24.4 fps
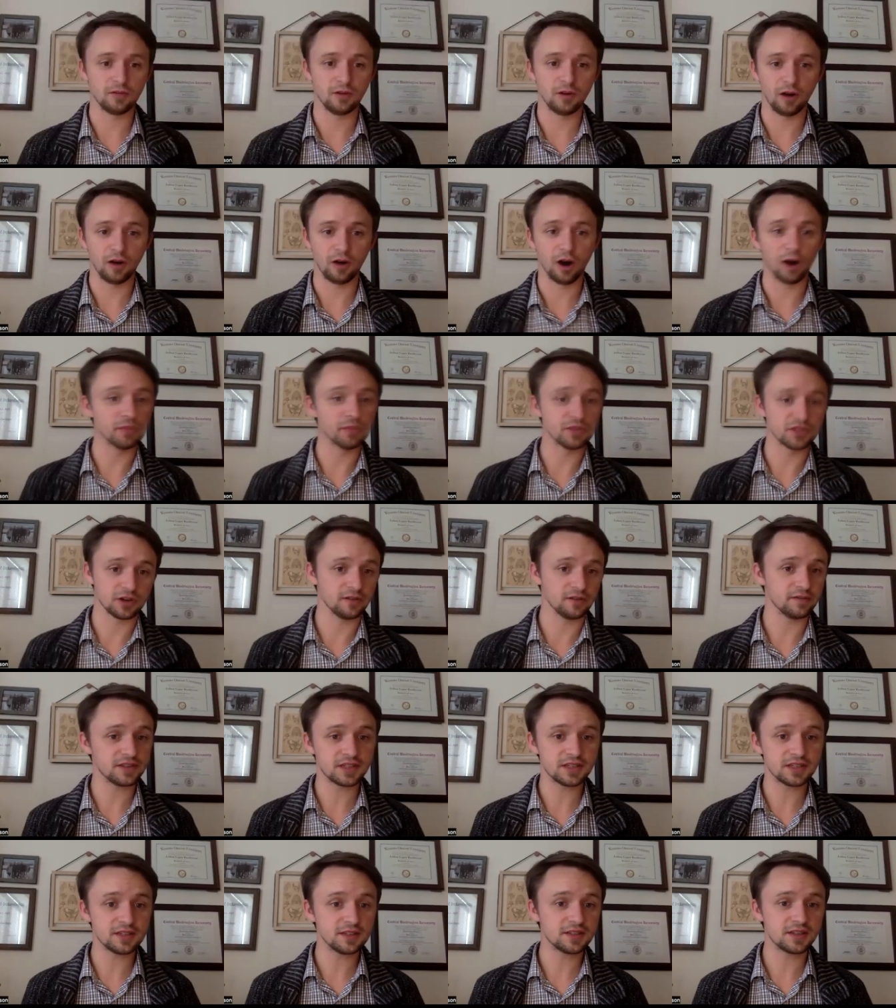armed
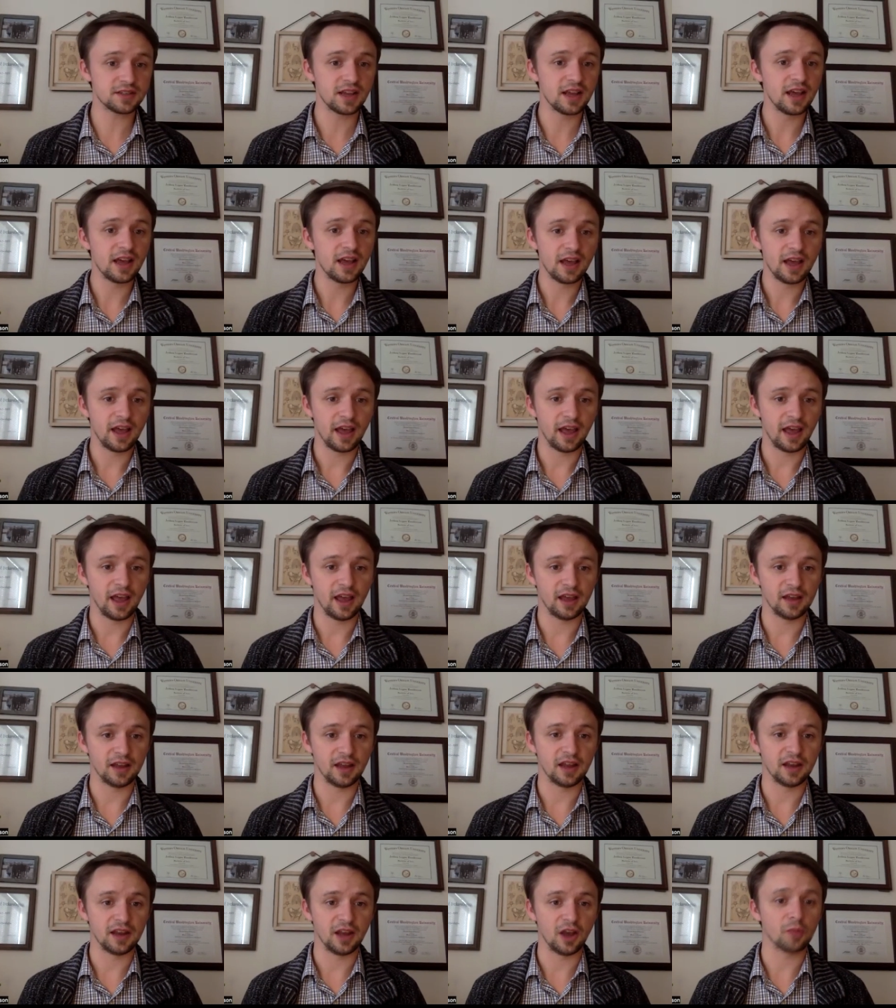services
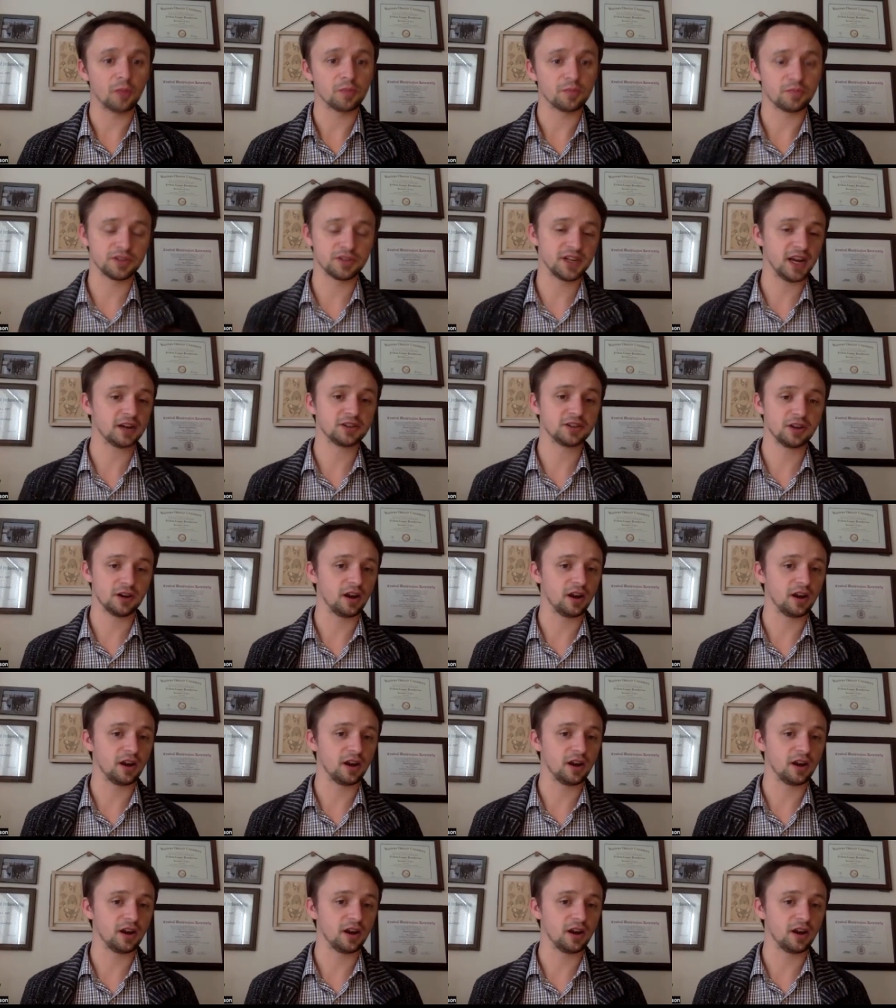and, and helped protect